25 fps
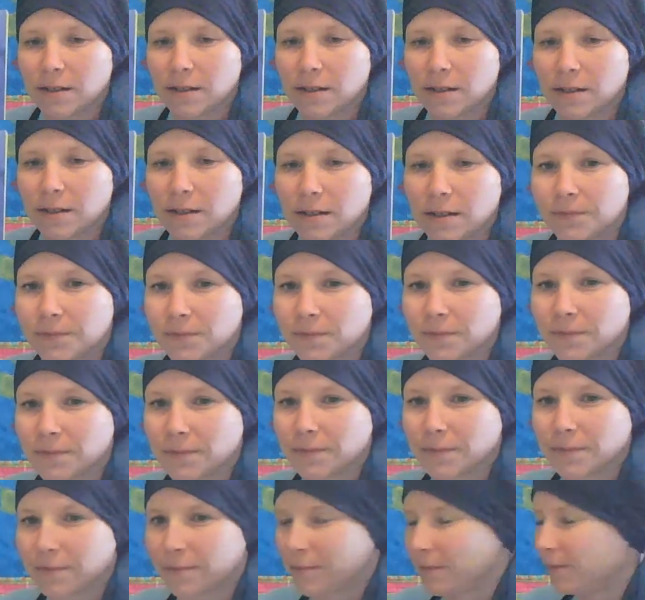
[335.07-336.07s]

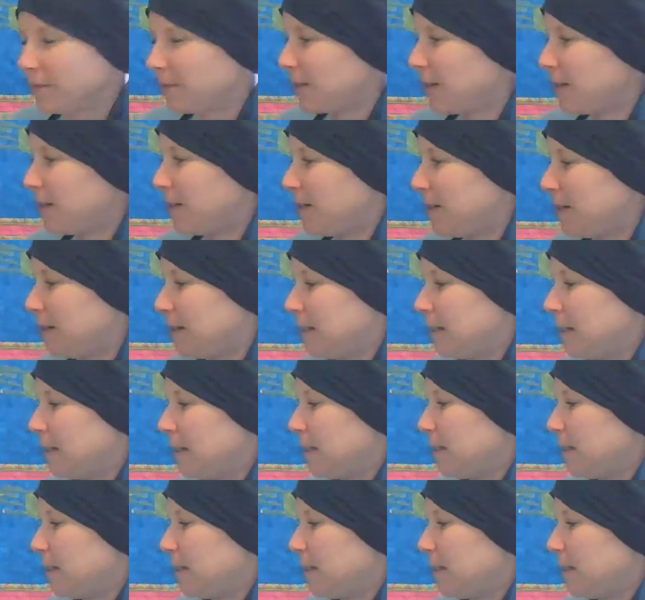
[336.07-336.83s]
[no speech]